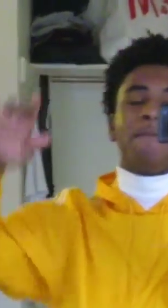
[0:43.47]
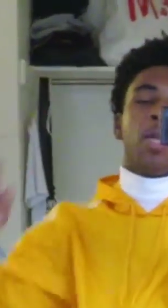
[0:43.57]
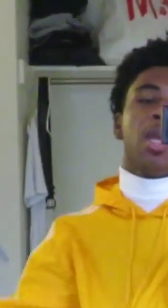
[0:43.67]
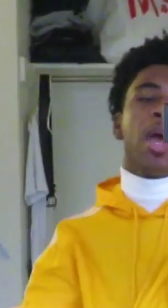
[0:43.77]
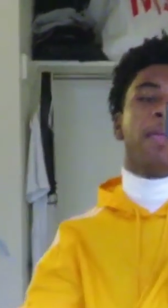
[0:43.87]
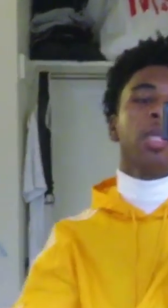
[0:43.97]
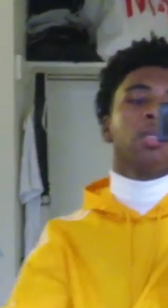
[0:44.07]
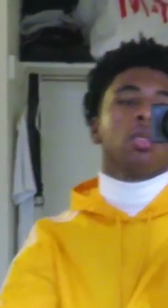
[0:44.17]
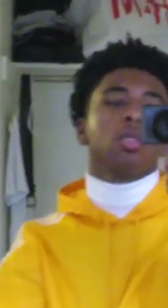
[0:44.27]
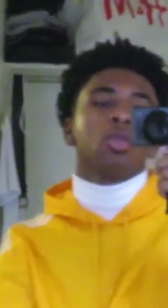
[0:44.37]
But now I'm about
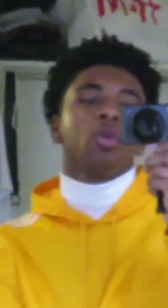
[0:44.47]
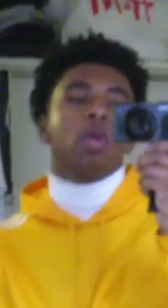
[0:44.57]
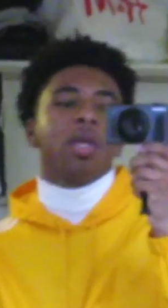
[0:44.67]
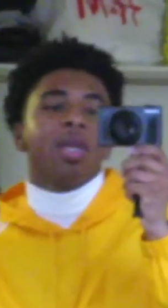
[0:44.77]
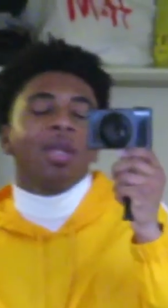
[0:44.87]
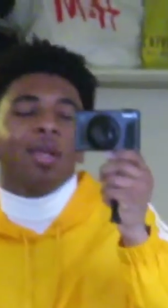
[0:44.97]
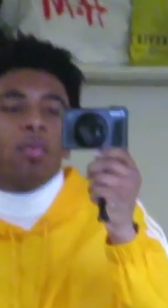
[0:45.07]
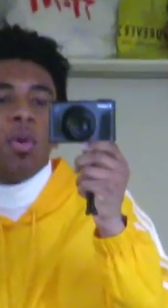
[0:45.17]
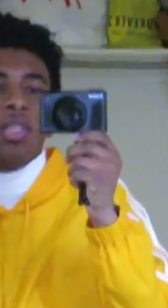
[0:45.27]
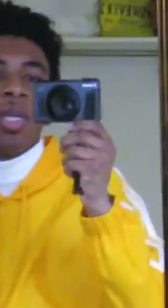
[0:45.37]
to go to school, and
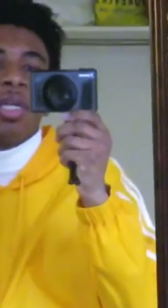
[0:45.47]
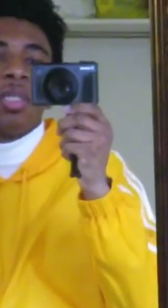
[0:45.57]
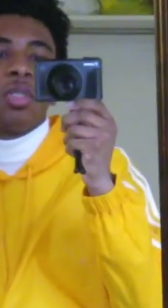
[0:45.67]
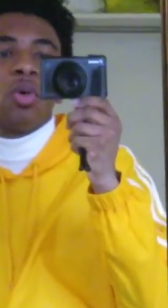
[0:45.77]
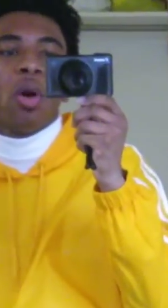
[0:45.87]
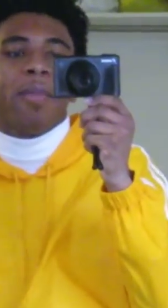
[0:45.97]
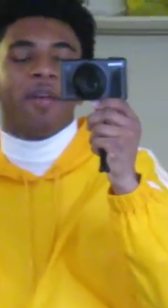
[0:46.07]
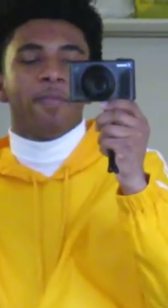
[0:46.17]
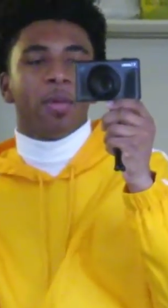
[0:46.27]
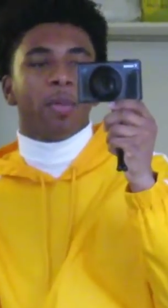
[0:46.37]
then once I get to school, I'm
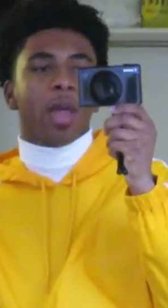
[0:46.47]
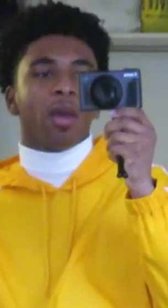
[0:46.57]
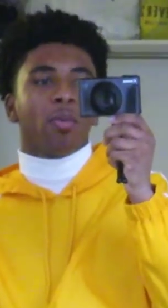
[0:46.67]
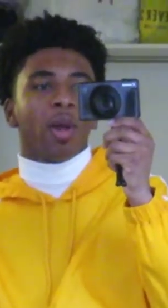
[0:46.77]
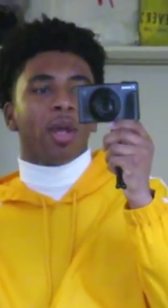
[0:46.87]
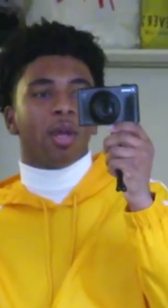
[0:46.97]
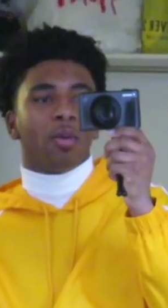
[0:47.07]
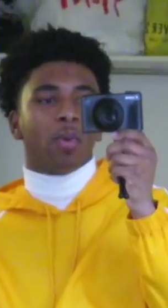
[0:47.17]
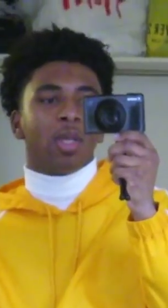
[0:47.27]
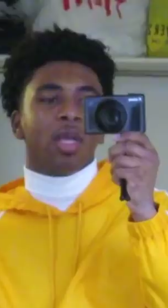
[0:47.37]
gonna have people like rate
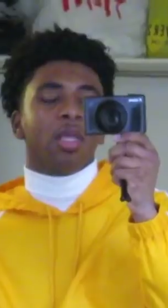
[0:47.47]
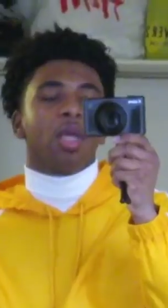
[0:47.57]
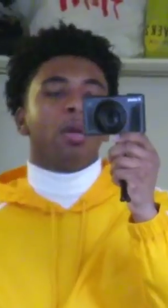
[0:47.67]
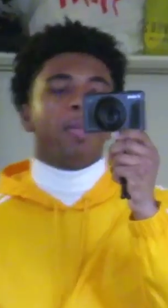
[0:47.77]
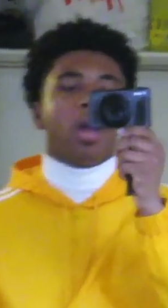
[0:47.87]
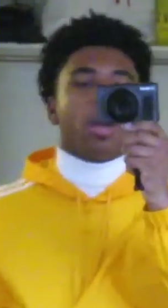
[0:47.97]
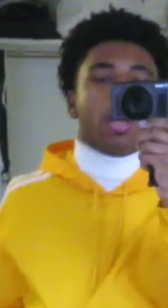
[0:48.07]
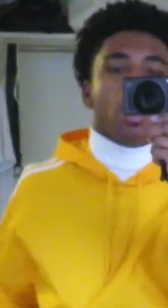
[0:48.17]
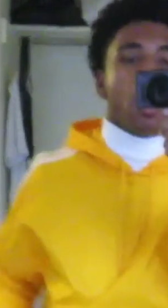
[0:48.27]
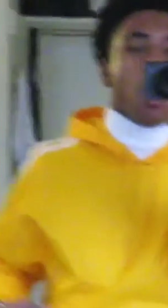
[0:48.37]
it, what they think about
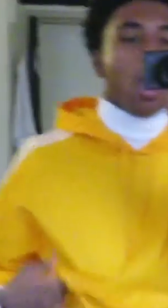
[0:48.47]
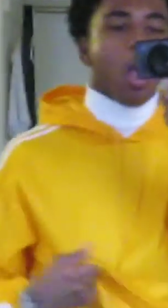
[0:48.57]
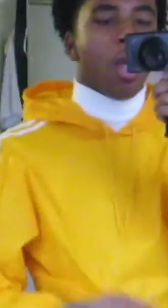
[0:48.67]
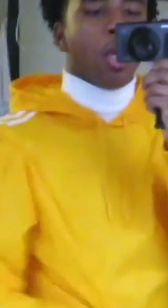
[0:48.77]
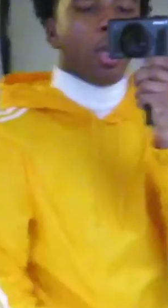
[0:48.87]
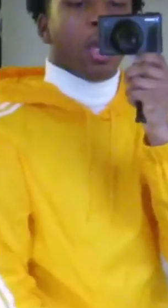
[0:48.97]
it. And